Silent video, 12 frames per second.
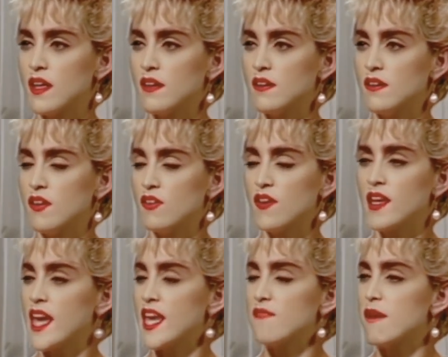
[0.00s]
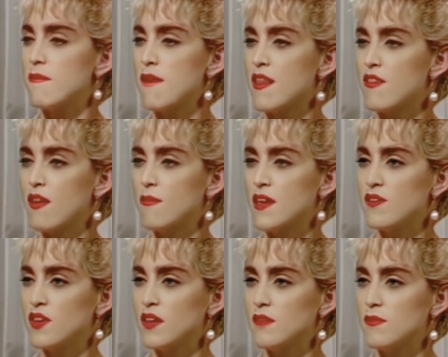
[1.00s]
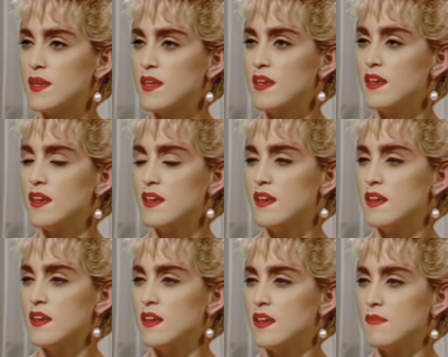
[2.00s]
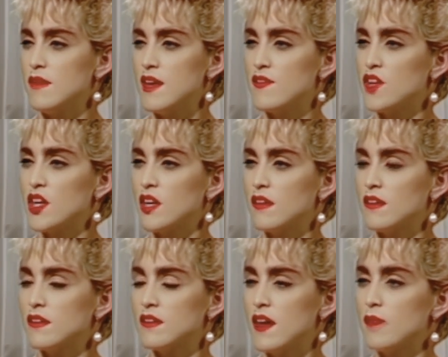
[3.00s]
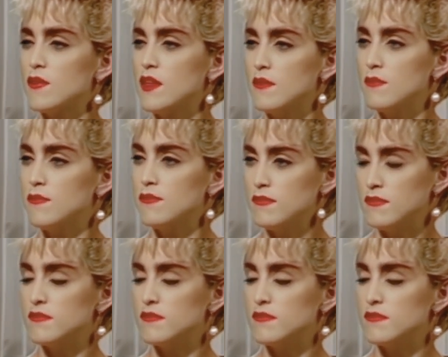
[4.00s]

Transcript: well, you know, I'm going to be really strong then. Or if I can't have my mother, I'm going to,